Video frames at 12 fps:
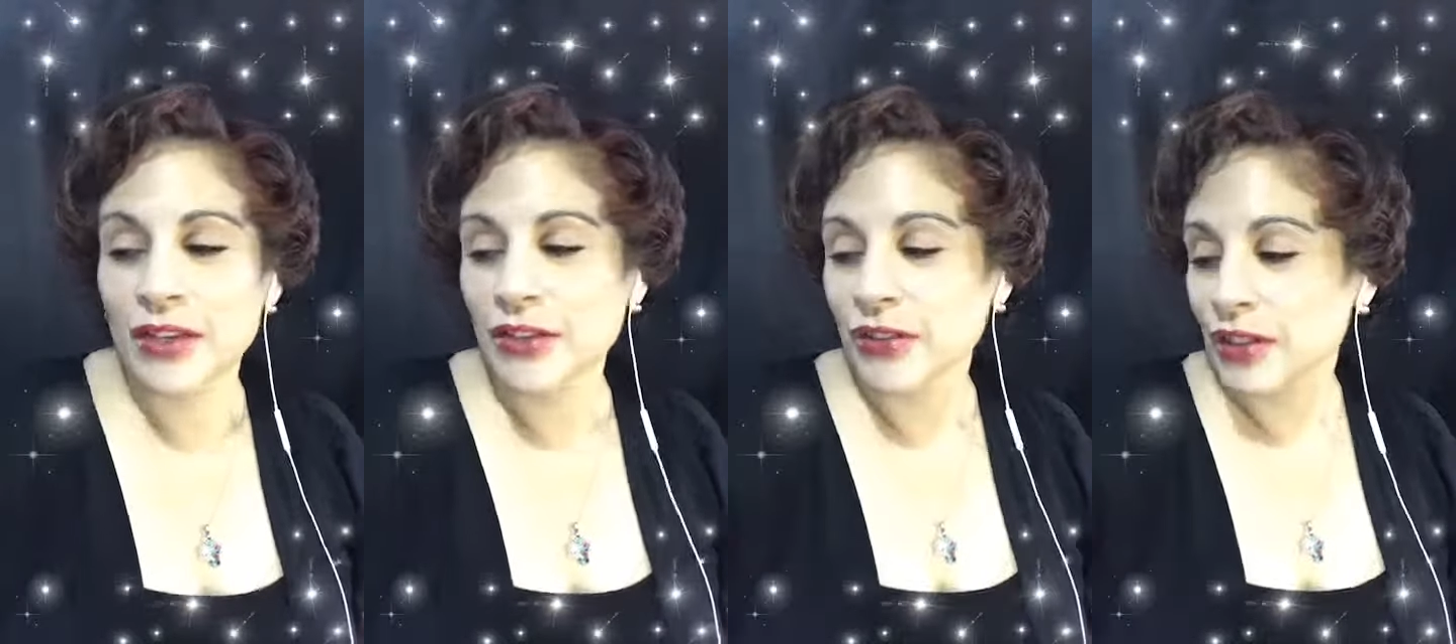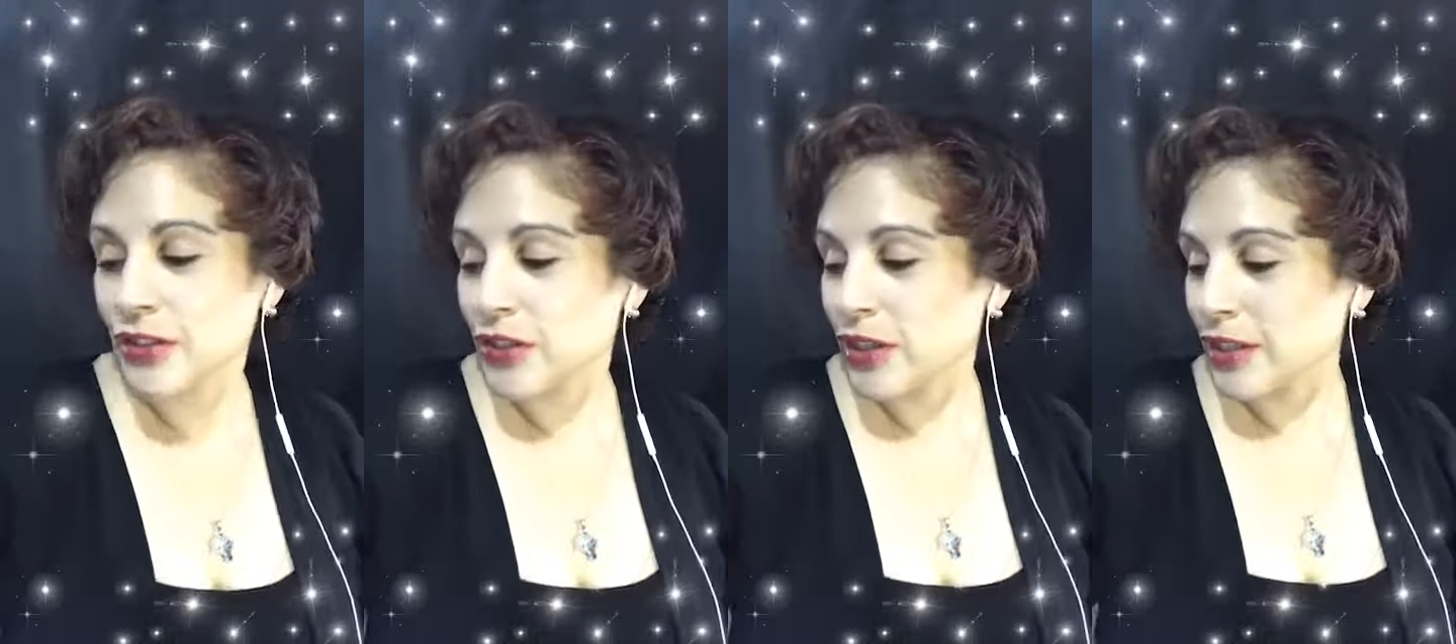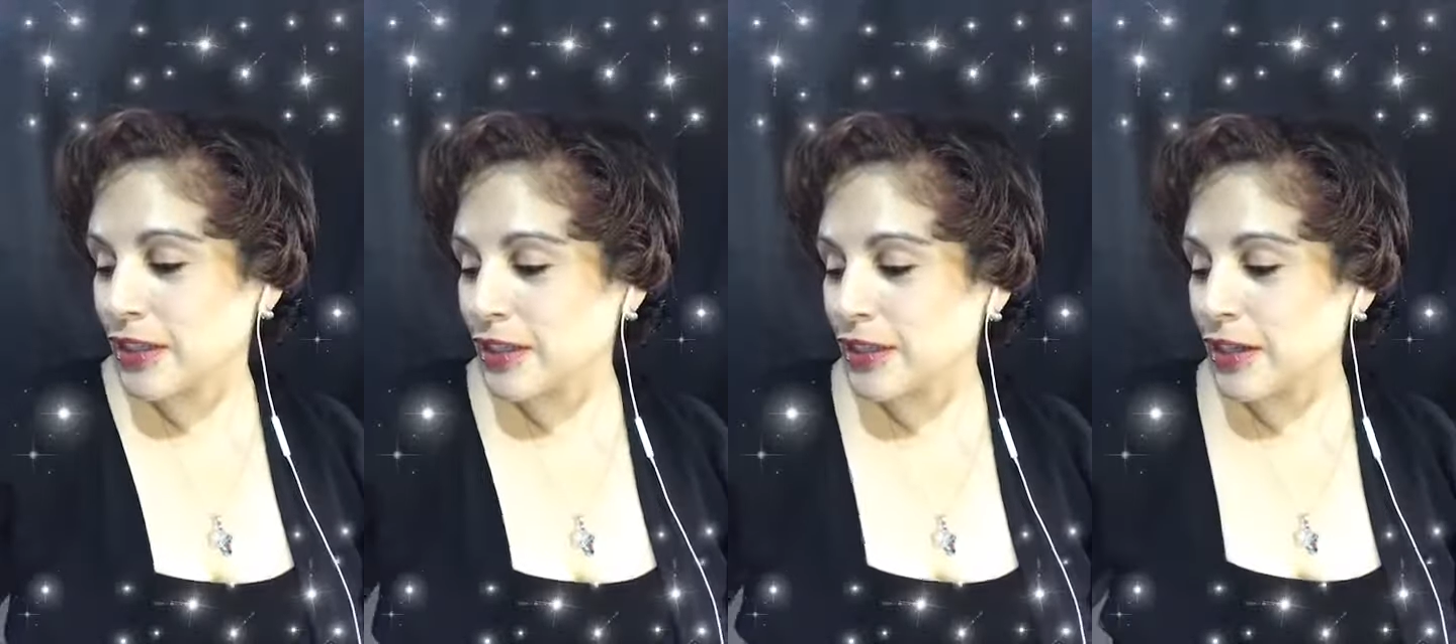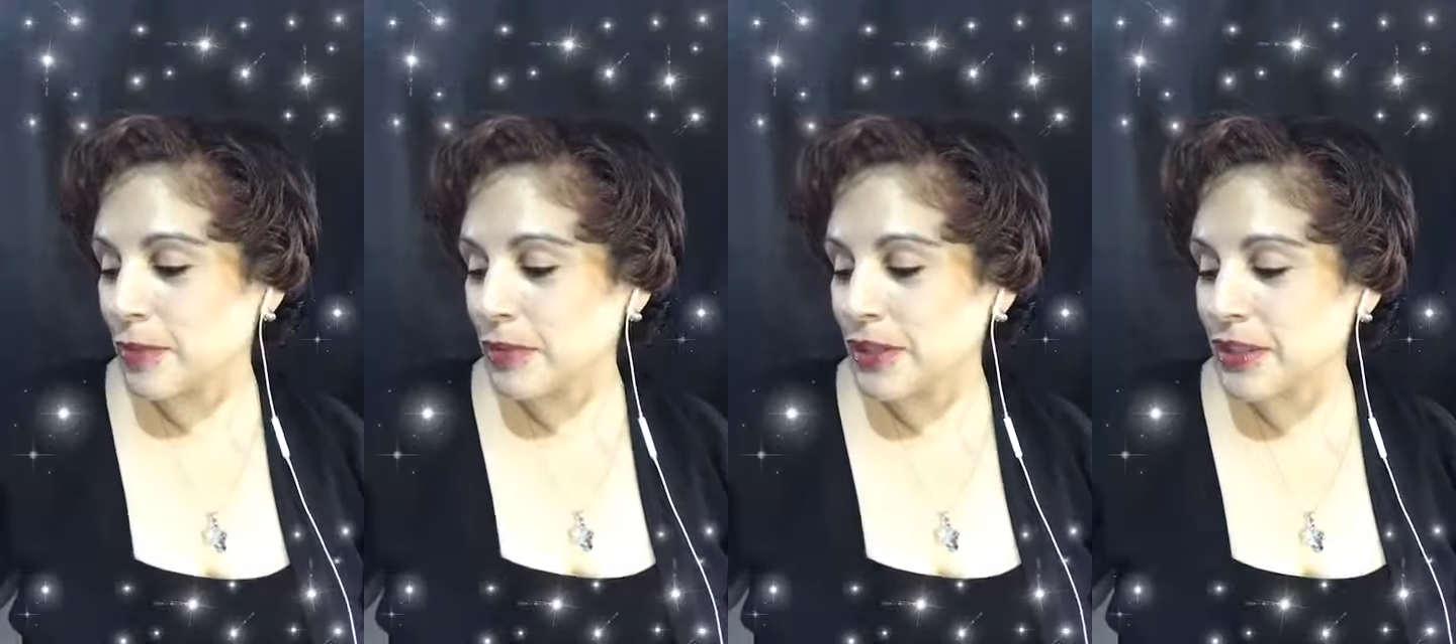So, let's check this
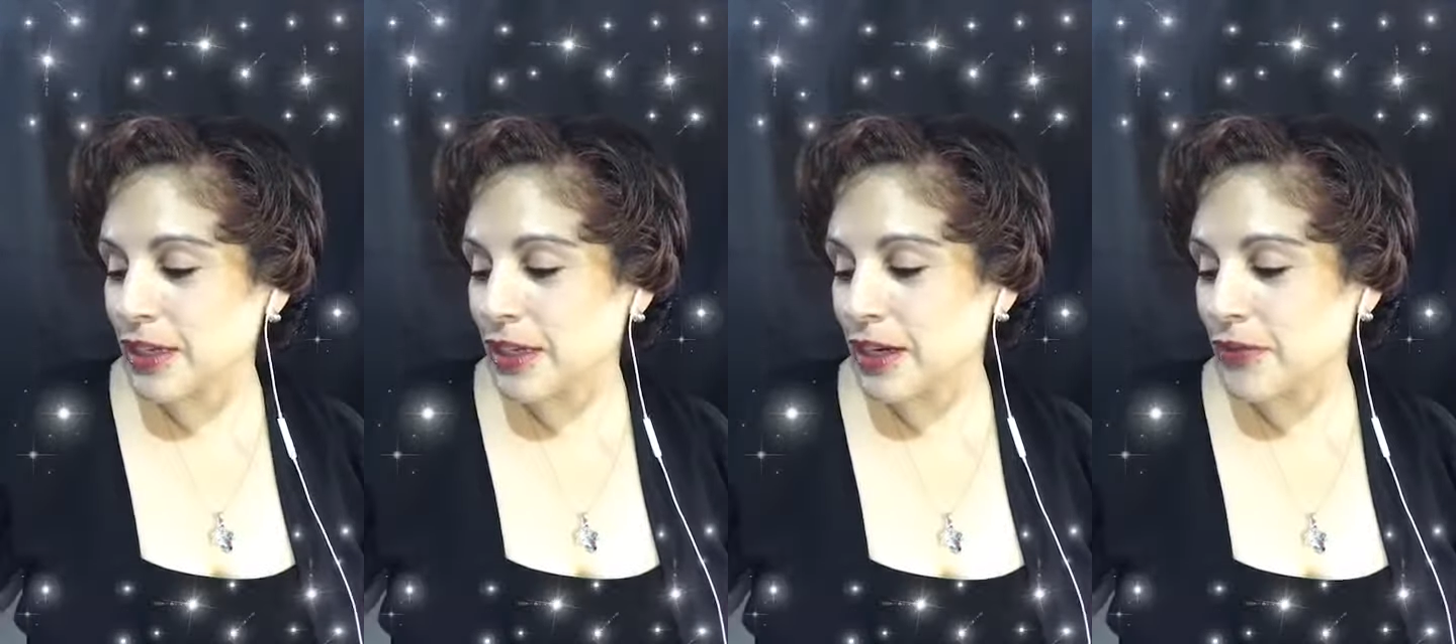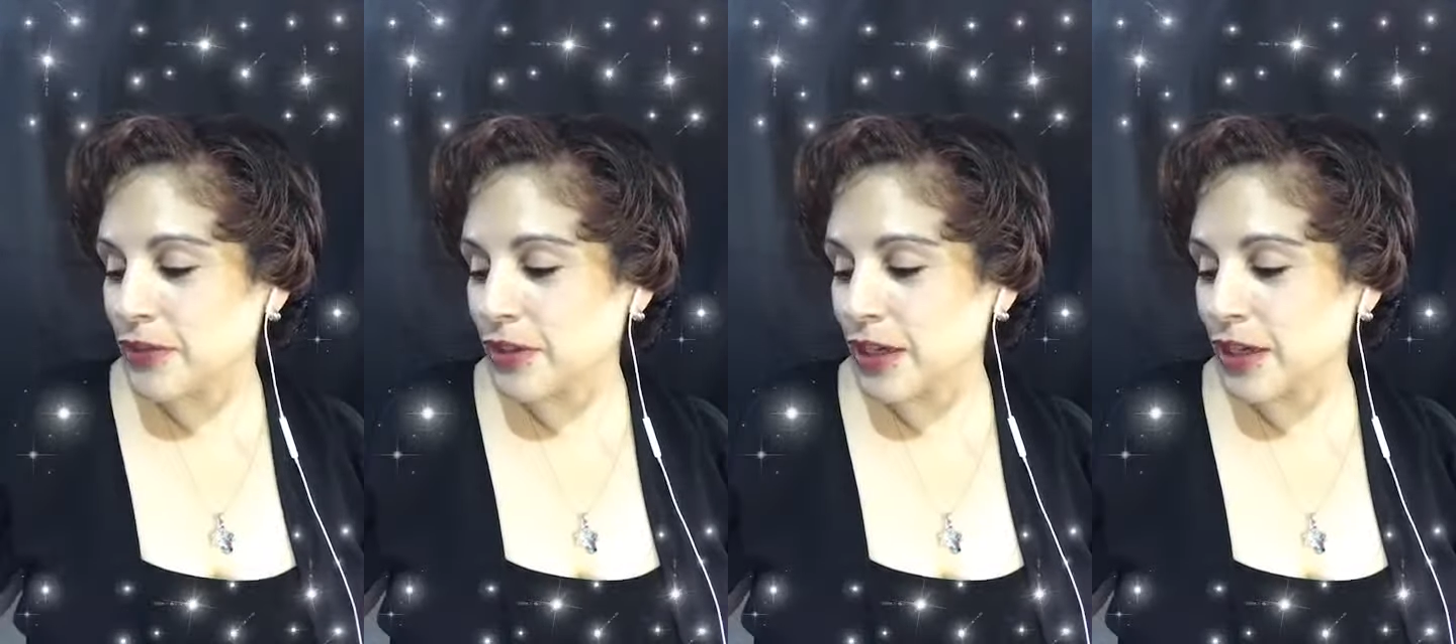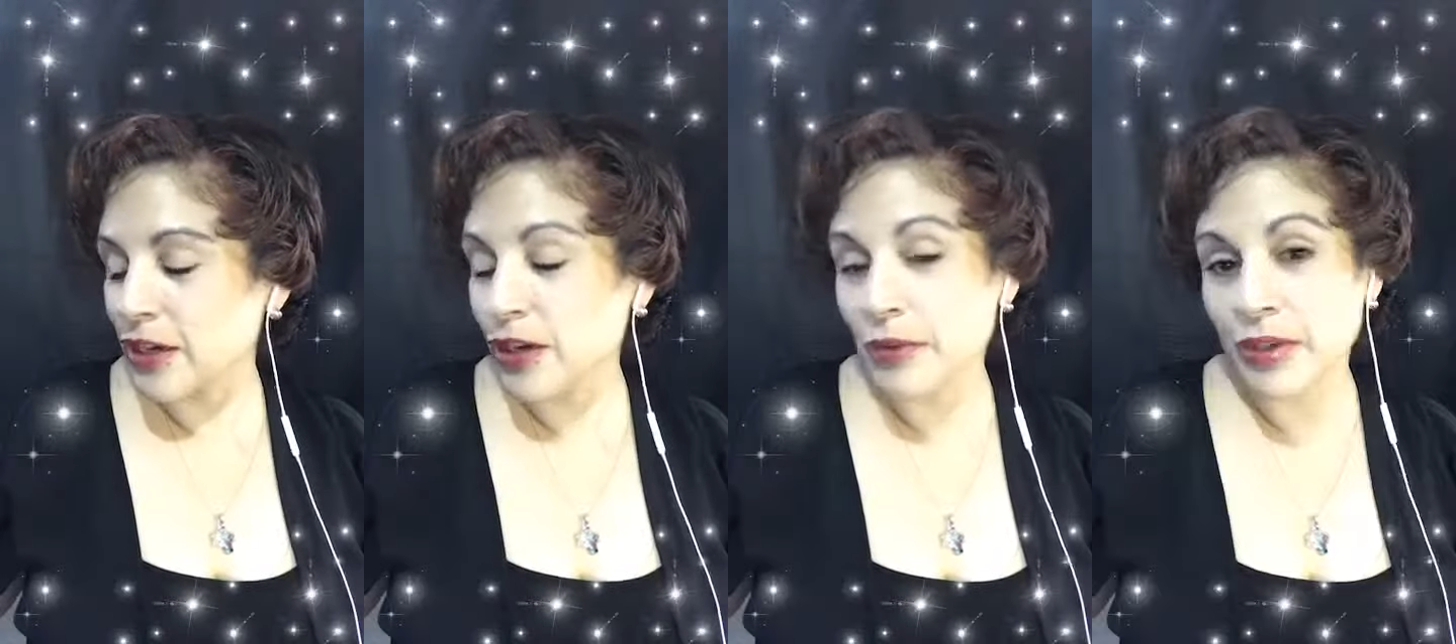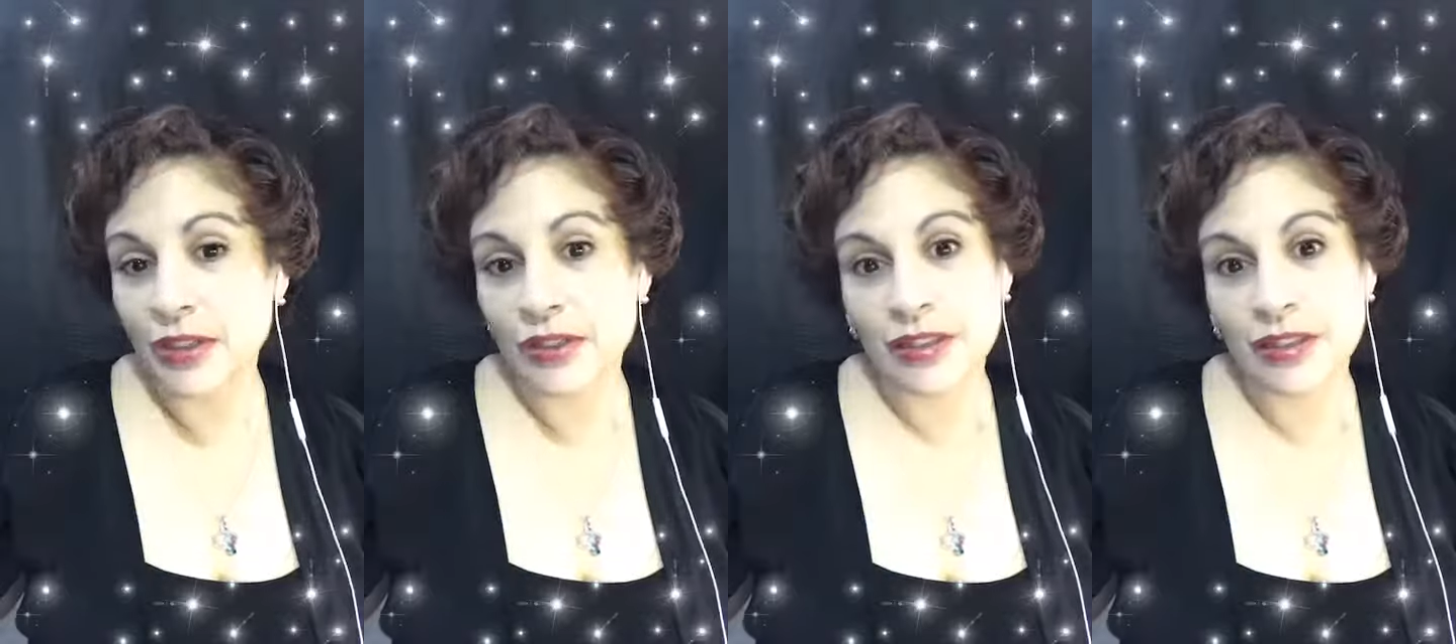out because I have to get going